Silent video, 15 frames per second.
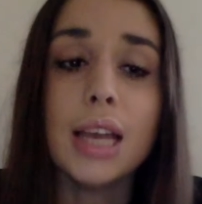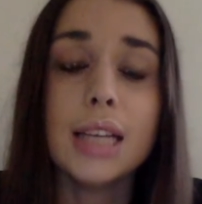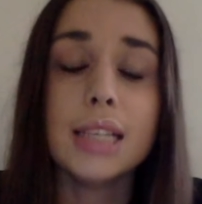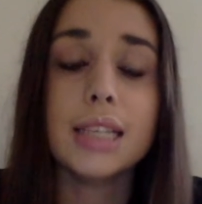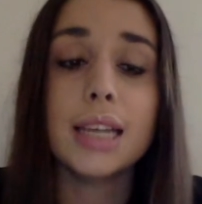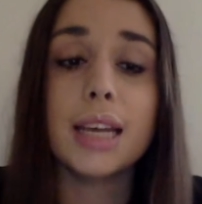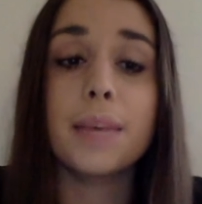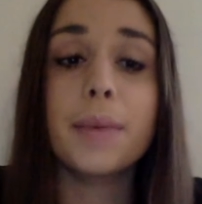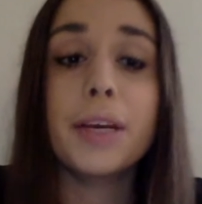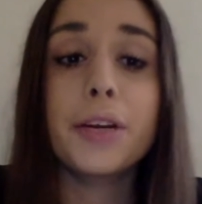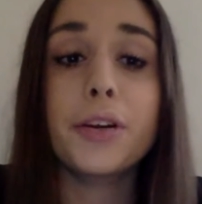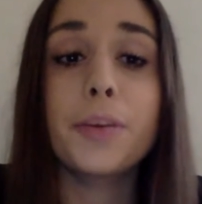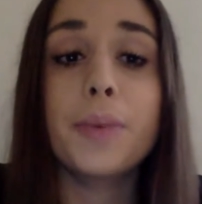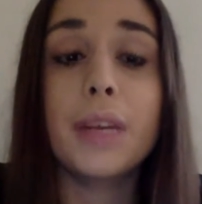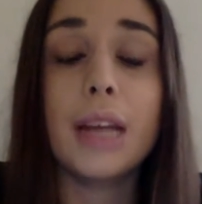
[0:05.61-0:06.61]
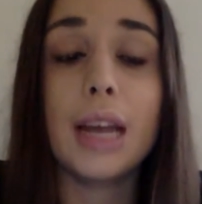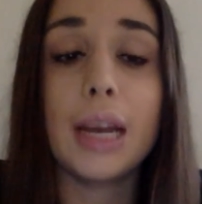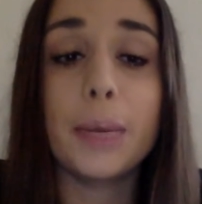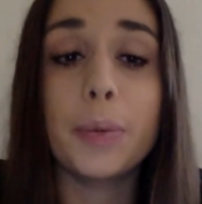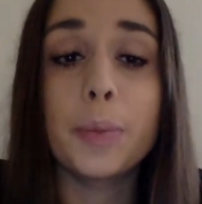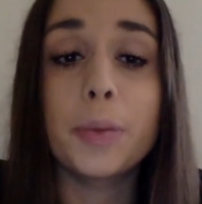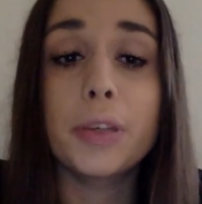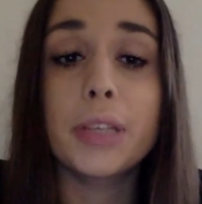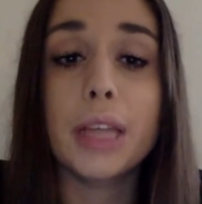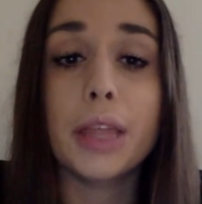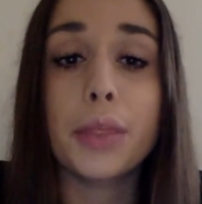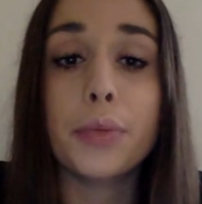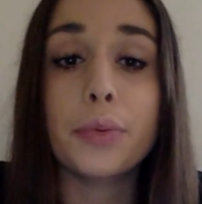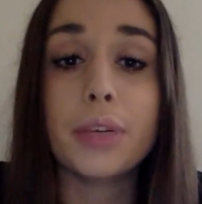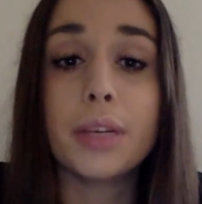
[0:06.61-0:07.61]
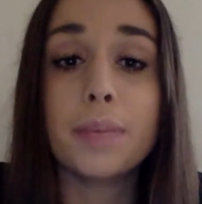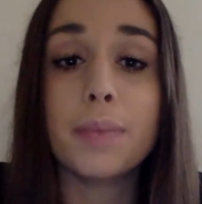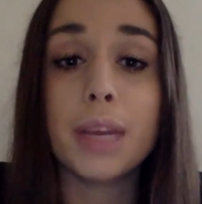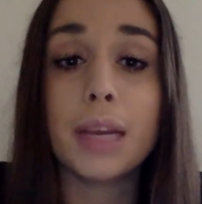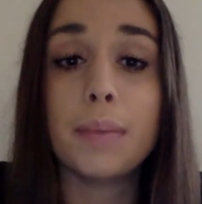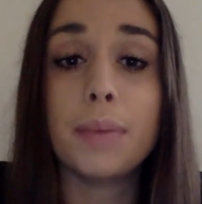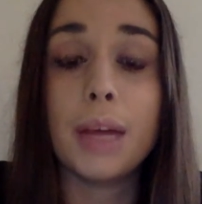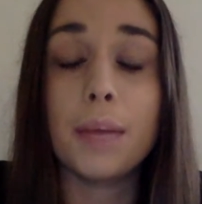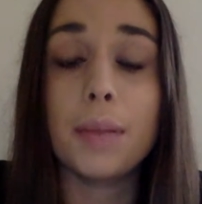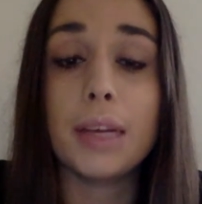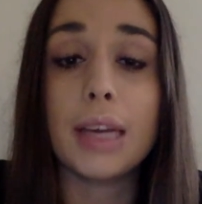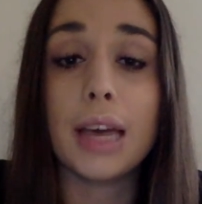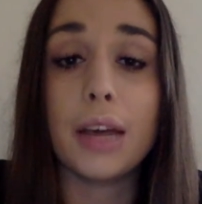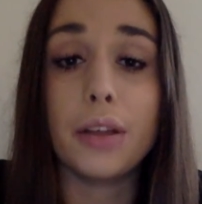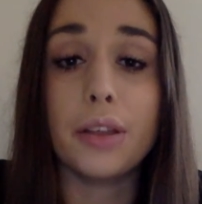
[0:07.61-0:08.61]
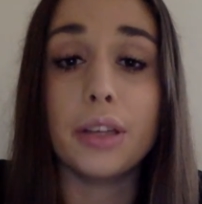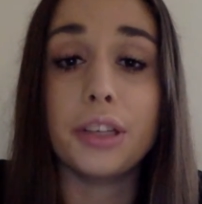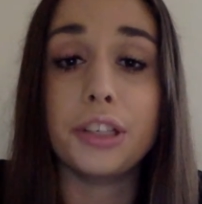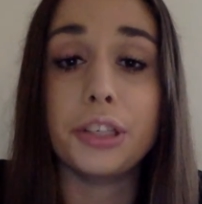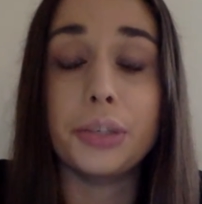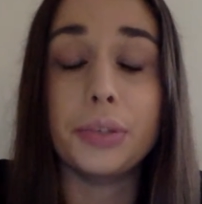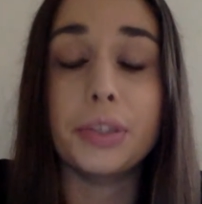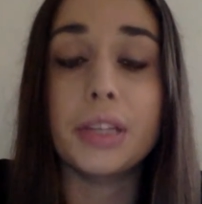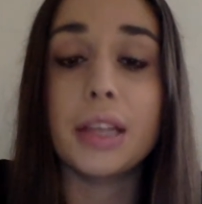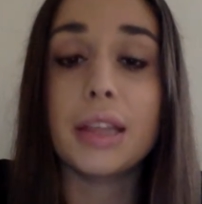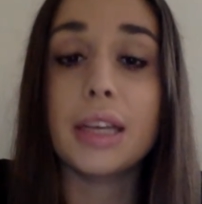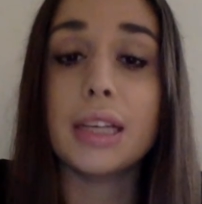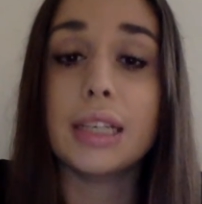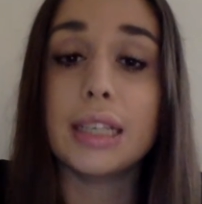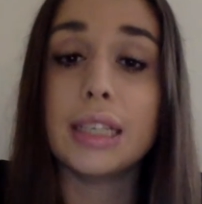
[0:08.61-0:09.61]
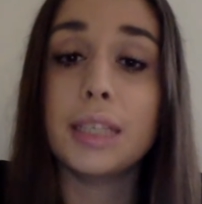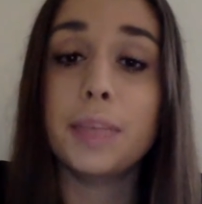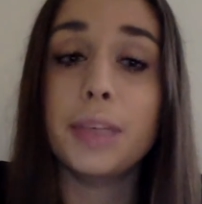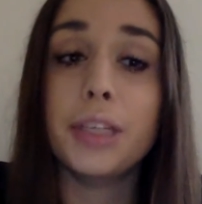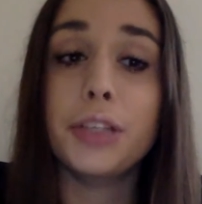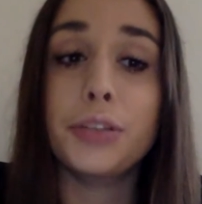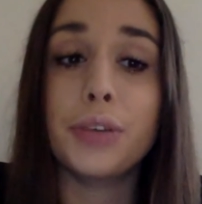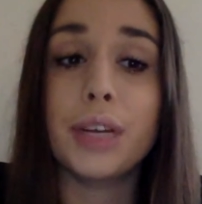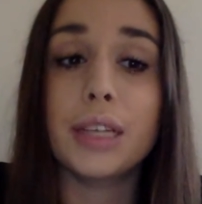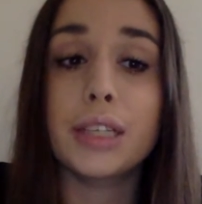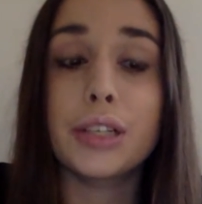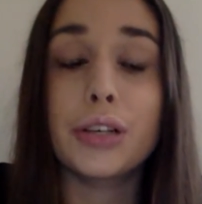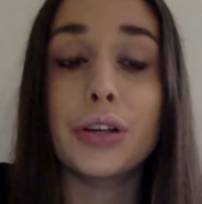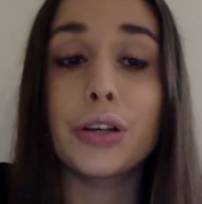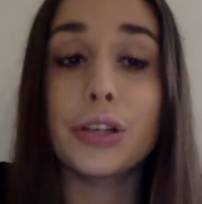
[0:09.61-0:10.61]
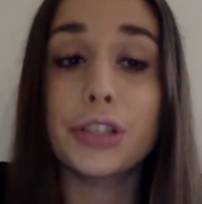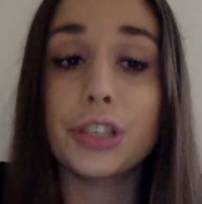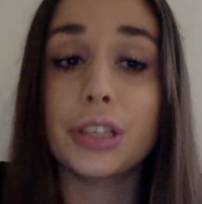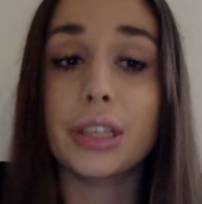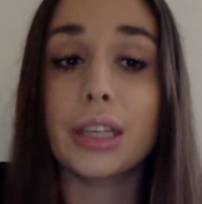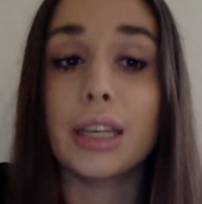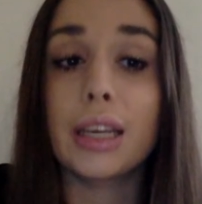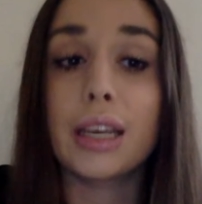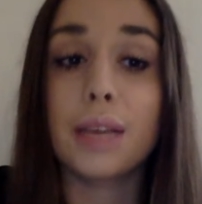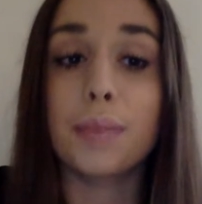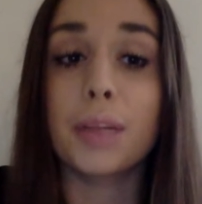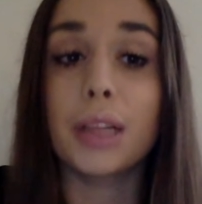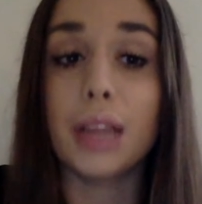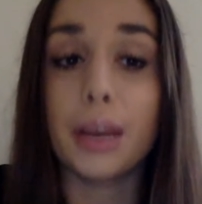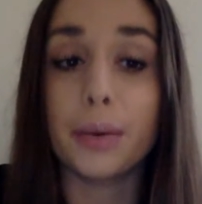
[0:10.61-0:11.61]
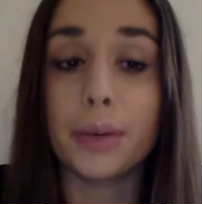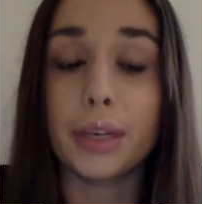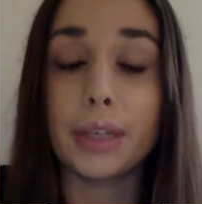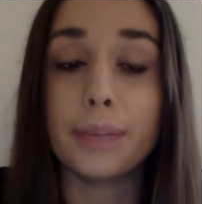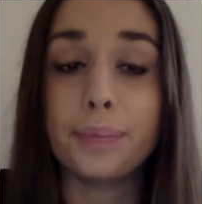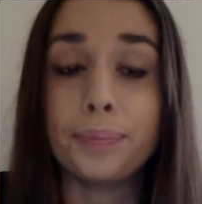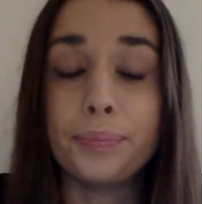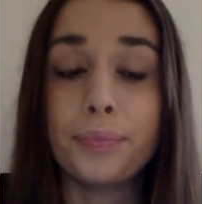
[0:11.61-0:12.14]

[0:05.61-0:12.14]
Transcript: Today, my group and I will present three main public health issues that need to be addressed urgently in Malawi.